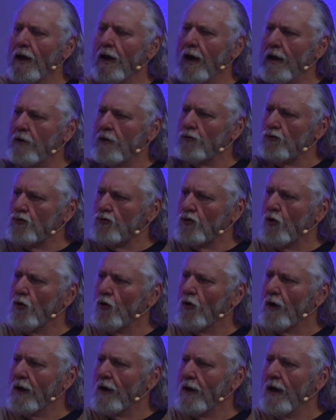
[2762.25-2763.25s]
and
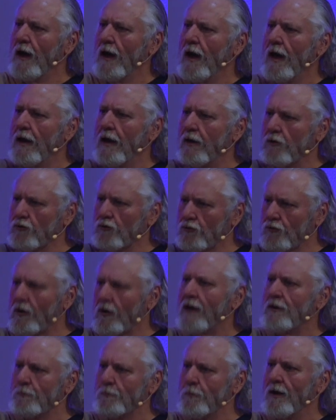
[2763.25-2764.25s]
joy and
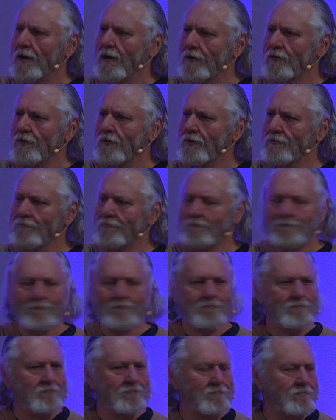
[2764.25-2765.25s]
excitement
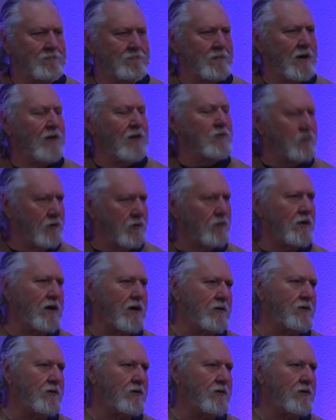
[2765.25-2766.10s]
until that